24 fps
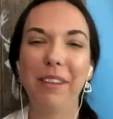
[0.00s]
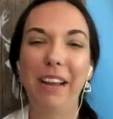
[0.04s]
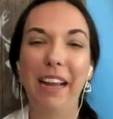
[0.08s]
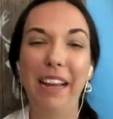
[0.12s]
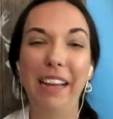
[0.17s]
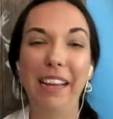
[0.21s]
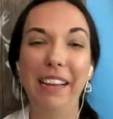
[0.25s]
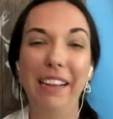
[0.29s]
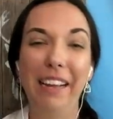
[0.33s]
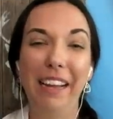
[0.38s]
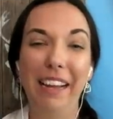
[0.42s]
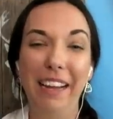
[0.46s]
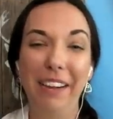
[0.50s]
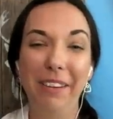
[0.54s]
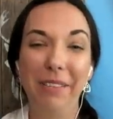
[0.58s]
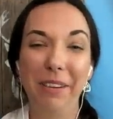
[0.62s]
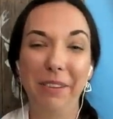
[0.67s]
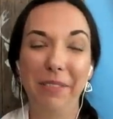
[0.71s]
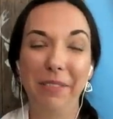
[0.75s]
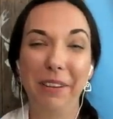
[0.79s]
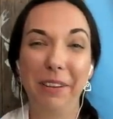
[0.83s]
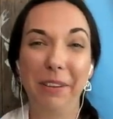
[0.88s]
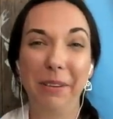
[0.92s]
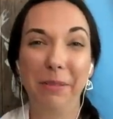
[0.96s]
I I don't
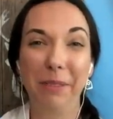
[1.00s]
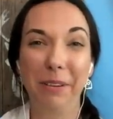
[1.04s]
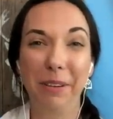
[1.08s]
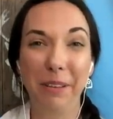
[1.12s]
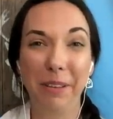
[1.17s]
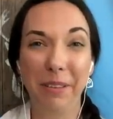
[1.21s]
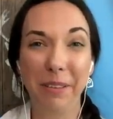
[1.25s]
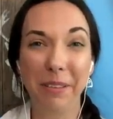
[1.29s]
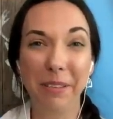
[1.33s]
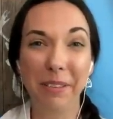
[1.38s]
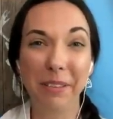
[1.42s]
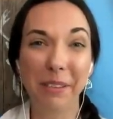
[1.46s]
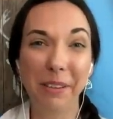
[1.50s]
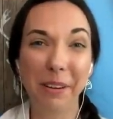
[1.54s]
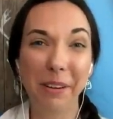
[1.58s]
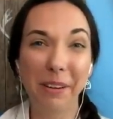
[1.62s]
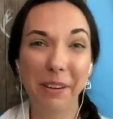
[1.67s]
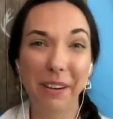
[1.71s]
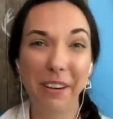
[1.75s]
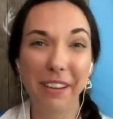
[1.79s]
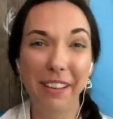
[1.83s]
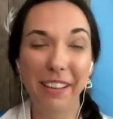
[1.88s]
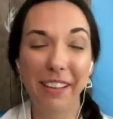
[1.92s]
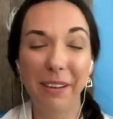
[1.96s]
even know where to
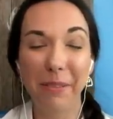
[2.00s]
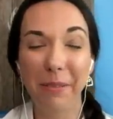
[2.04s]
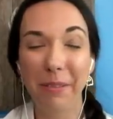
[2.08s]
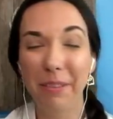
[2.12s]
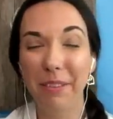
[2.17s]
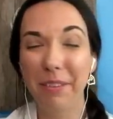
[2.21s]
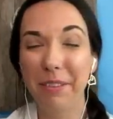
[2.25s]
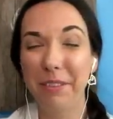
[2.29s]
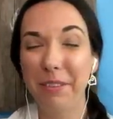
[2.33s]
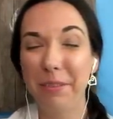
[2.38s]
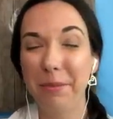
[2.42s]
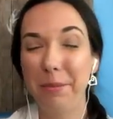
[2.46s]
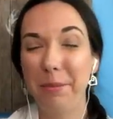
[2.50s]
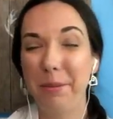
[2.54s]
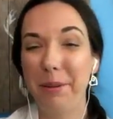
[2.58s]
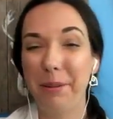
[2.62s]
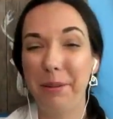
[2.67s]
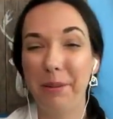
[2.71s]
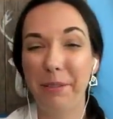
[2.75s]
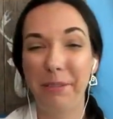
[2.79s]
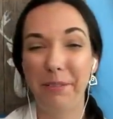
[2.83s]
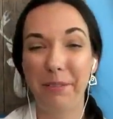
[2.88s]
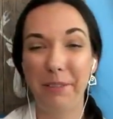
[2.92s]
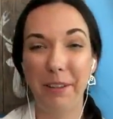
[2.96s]
start. That was such a
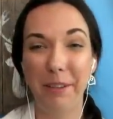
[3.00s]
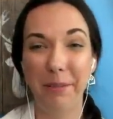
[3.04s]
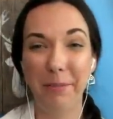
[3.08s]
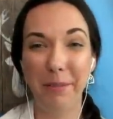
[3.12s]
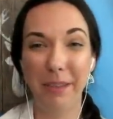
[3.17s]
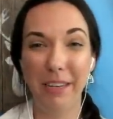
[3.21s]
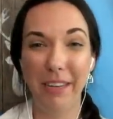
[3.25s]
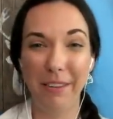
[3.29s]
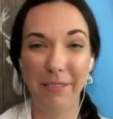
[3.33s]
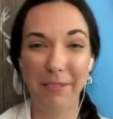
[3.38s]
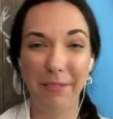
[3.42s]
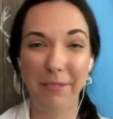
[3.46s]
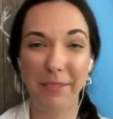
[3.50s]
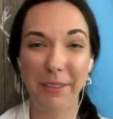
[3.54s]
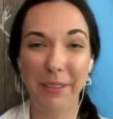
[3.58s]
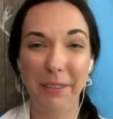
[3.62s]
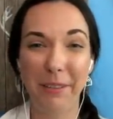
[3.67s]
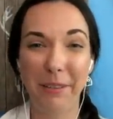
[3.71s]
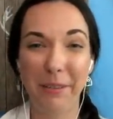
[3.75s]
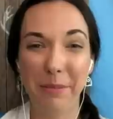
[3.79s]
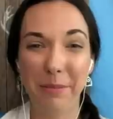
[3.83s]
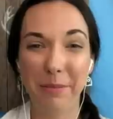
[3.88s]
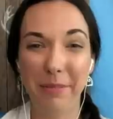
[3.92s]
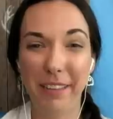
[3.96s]
beautifully made
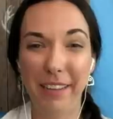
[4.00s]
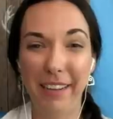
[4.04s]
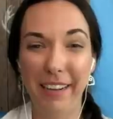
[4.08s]
film.